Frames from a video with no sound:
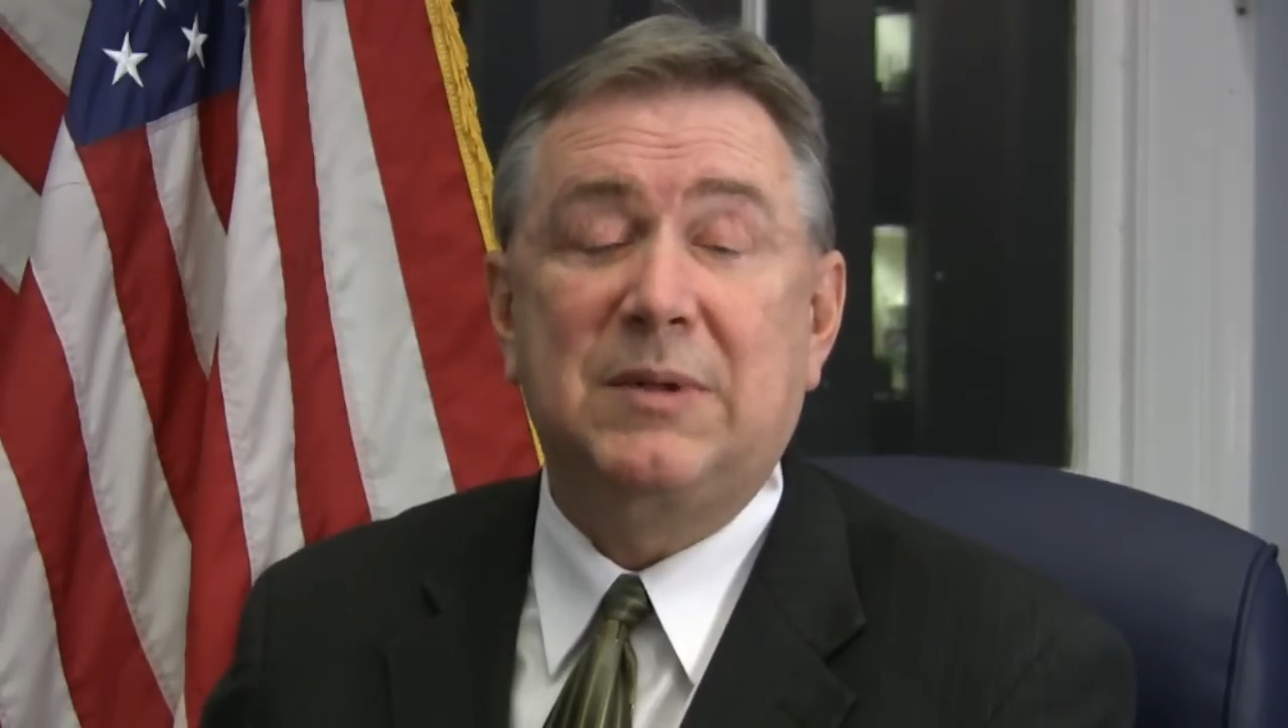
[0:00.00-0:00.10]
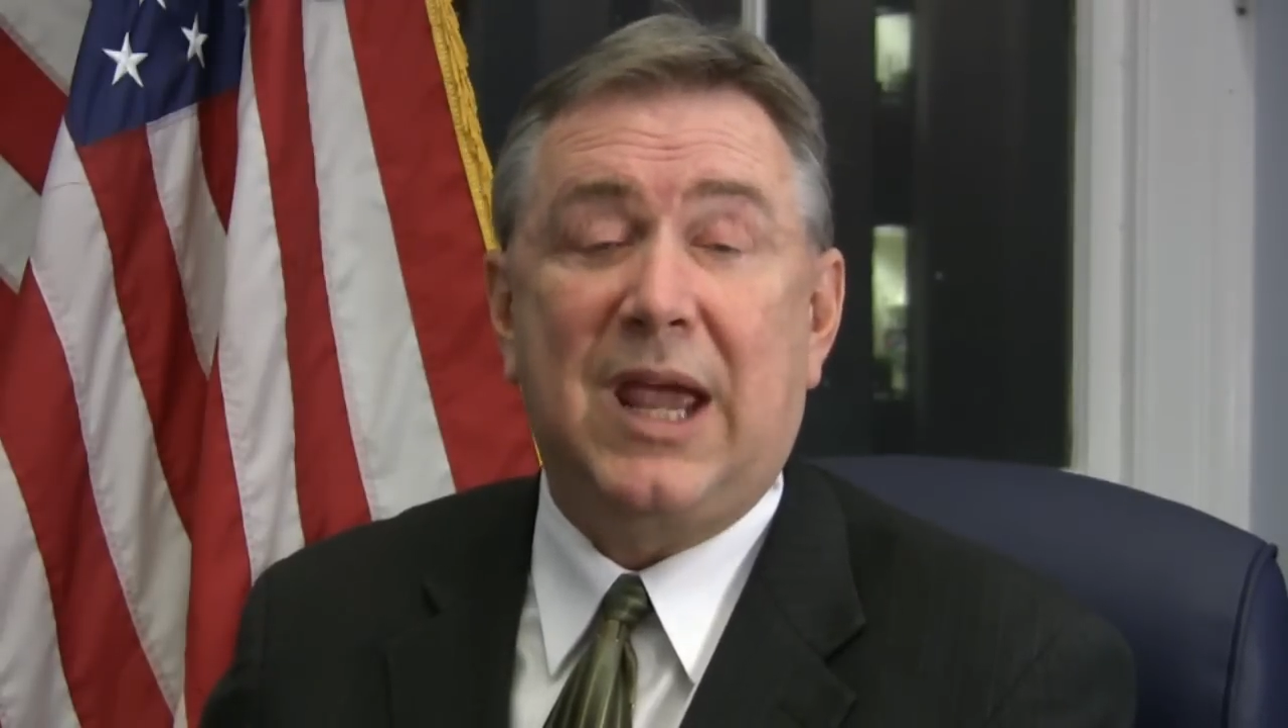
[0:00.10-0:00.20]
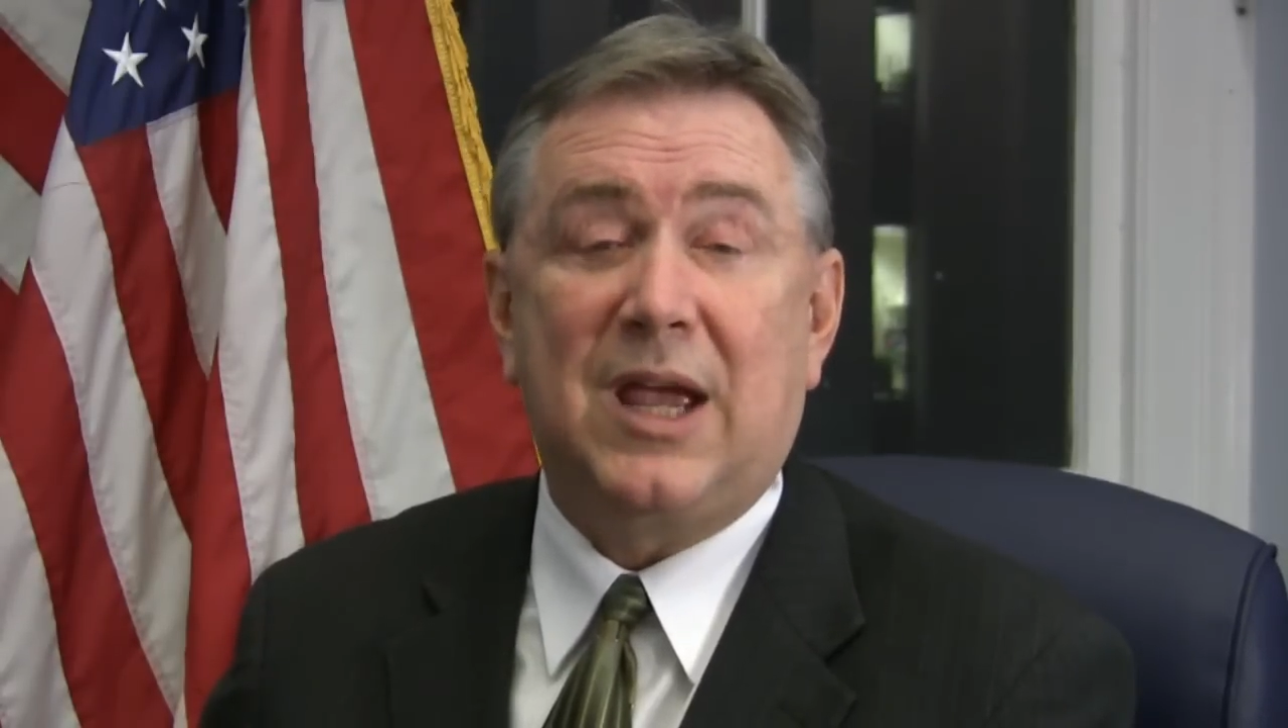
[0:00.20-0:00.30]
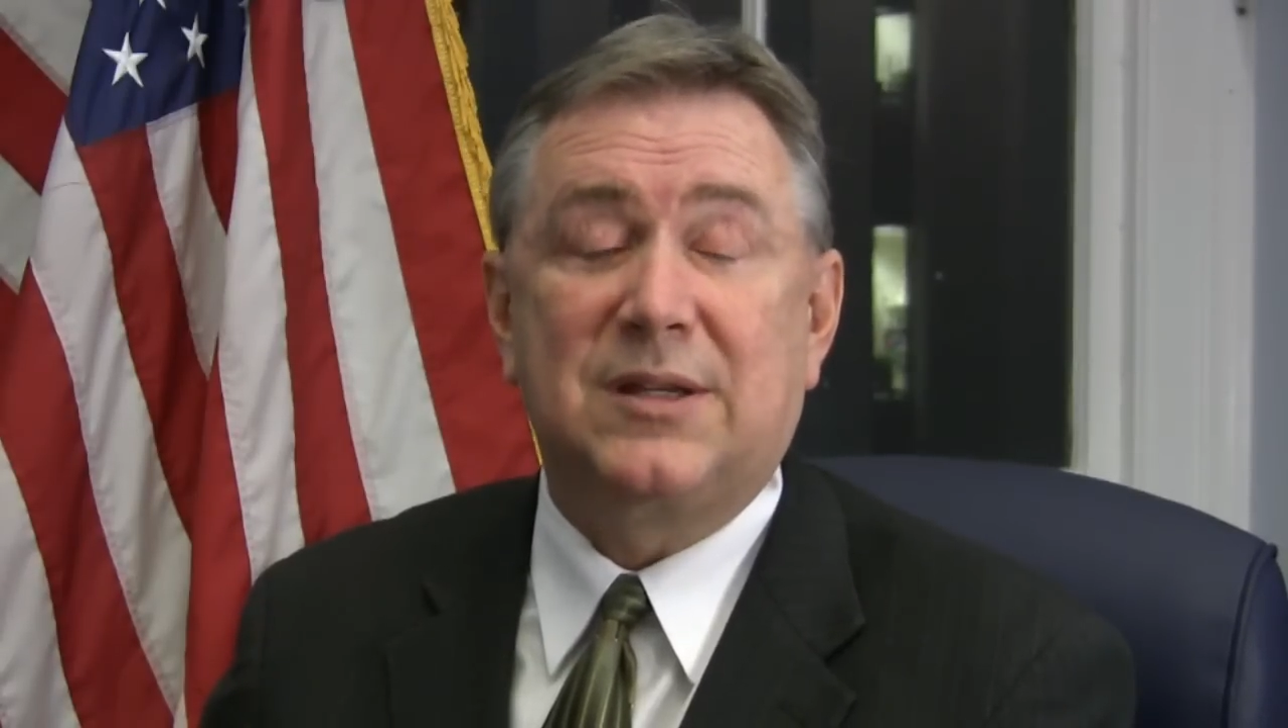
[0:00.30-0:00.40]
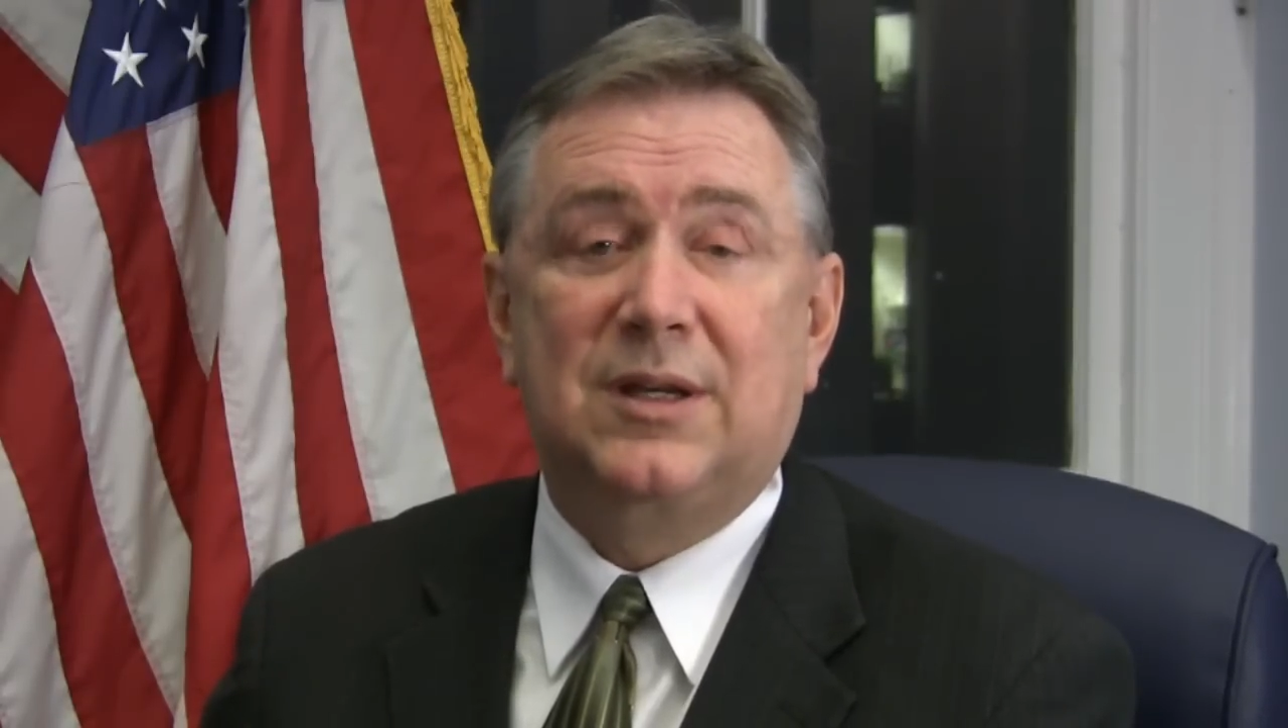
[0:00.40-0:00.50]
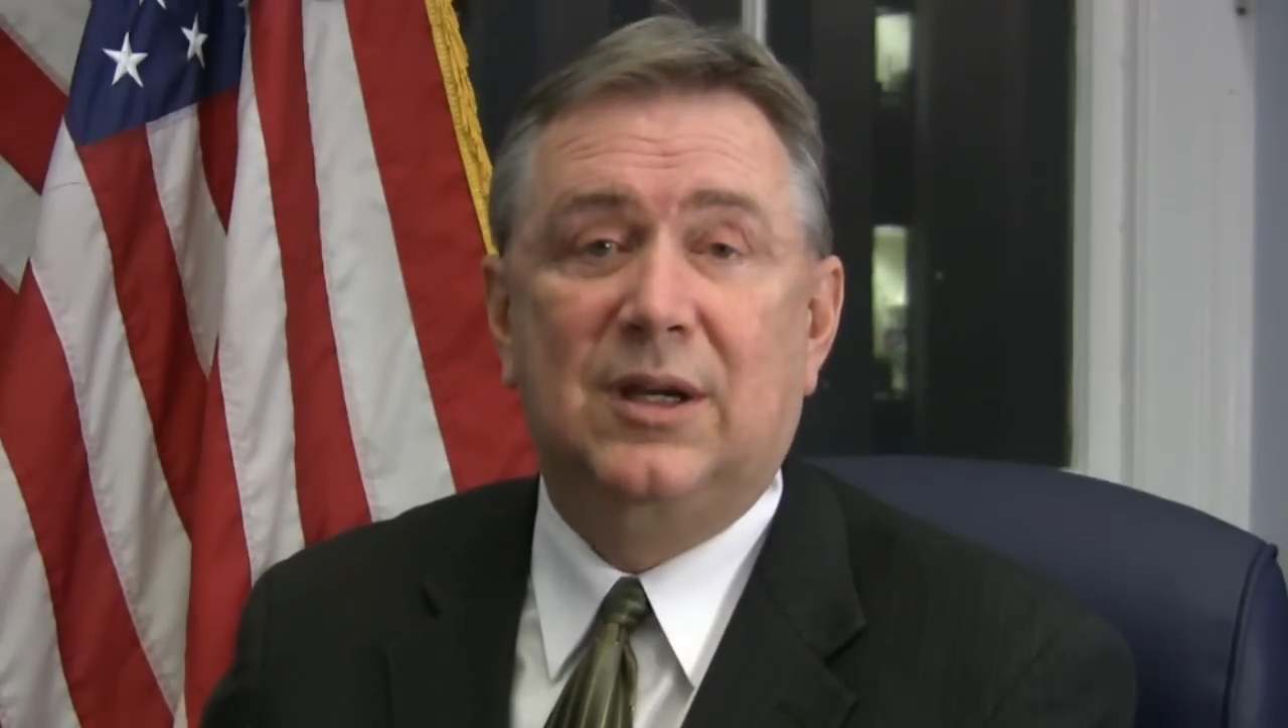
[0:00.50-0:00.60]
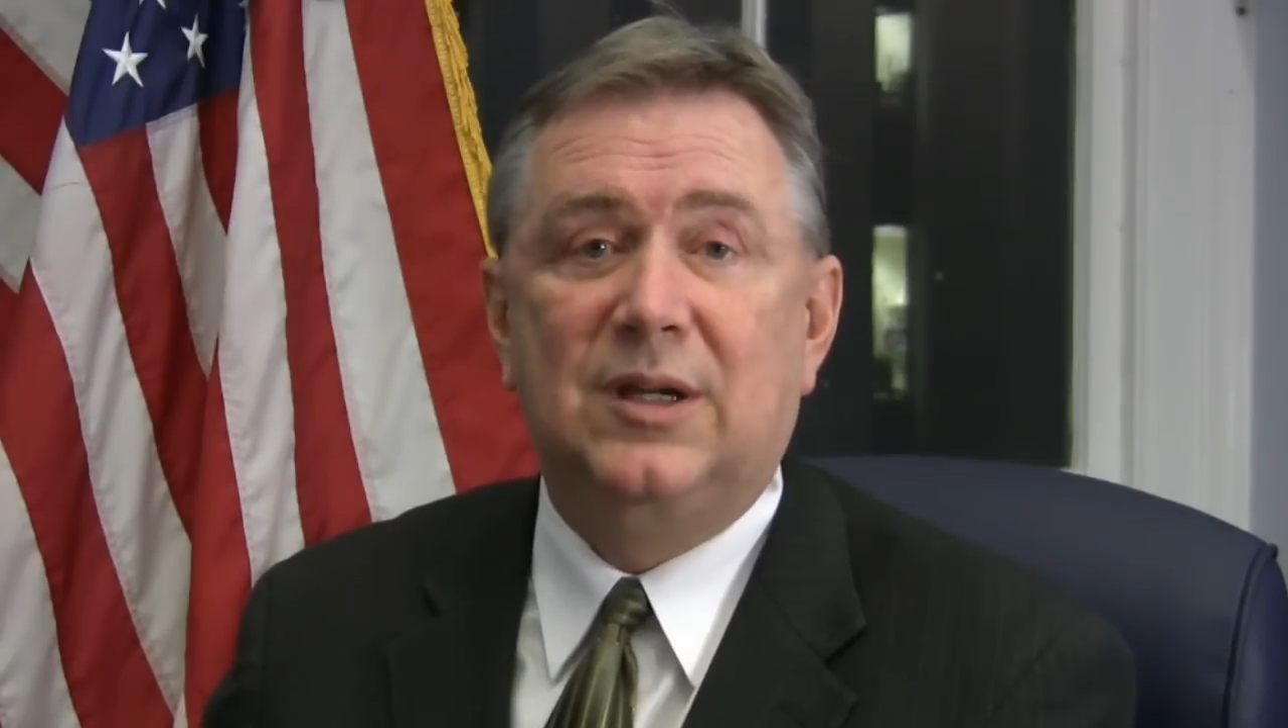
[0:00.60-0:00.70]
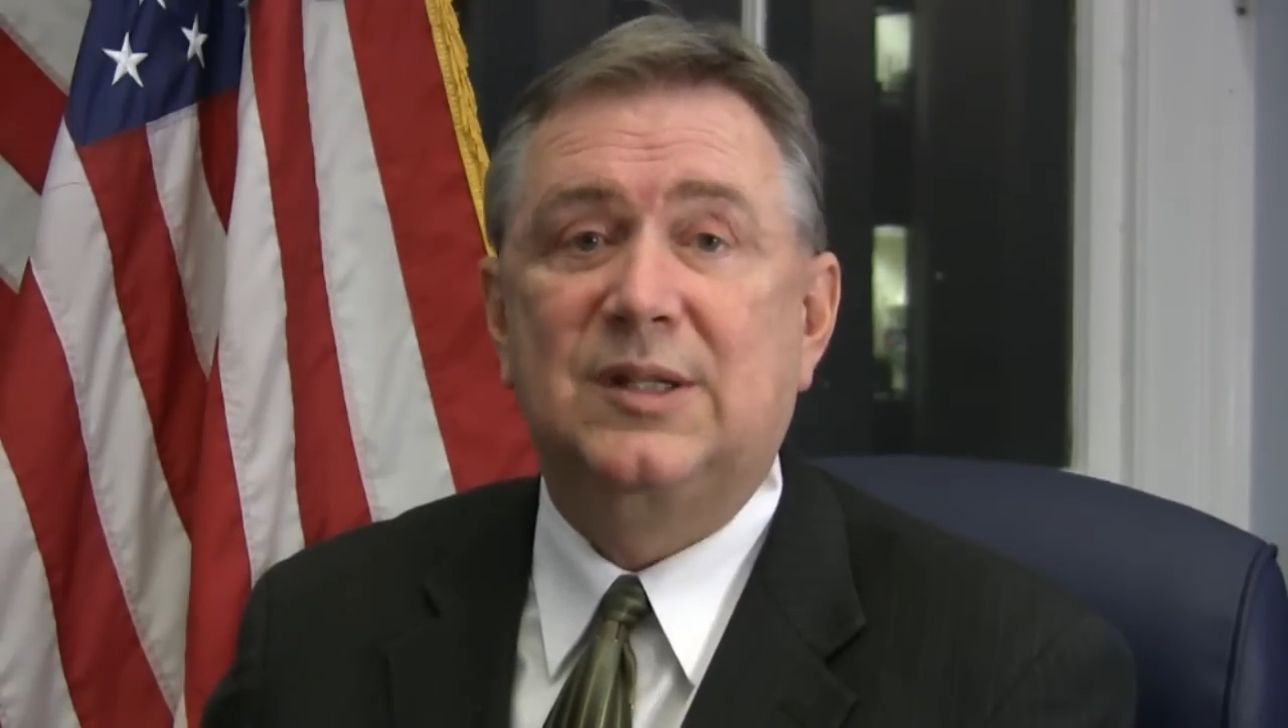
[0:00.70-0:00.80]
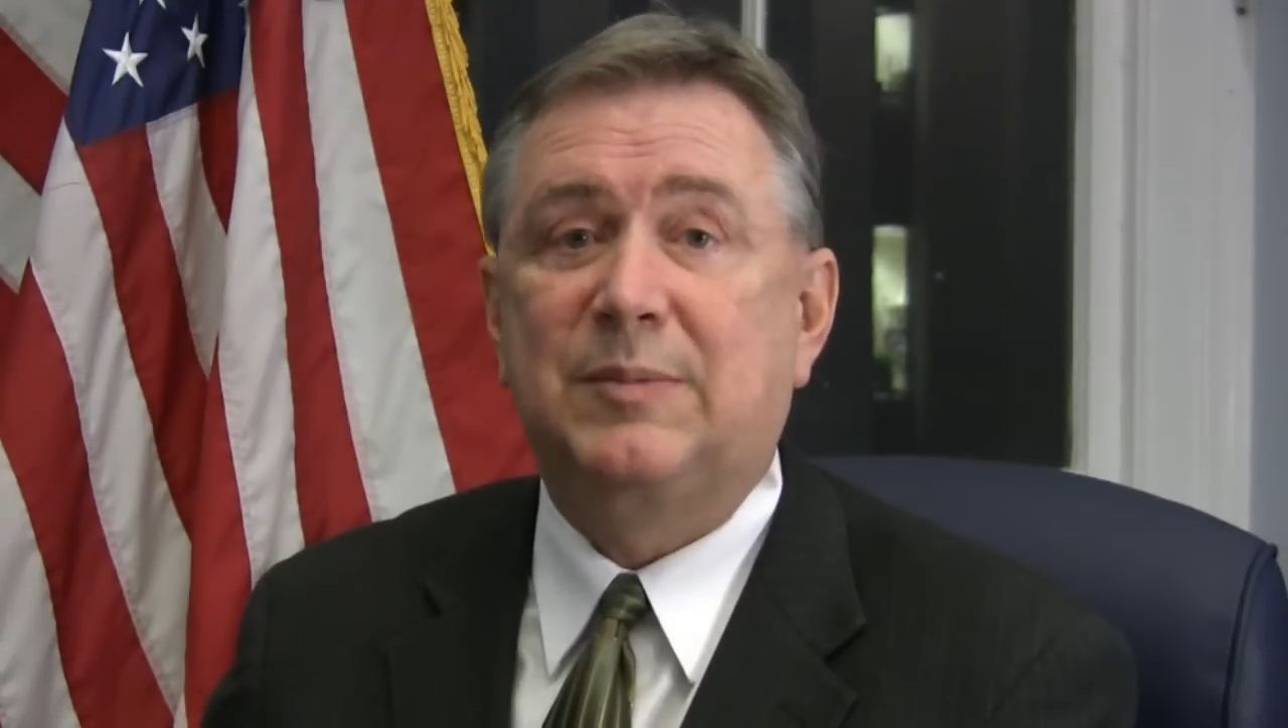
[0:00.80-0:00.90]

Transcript: NASA and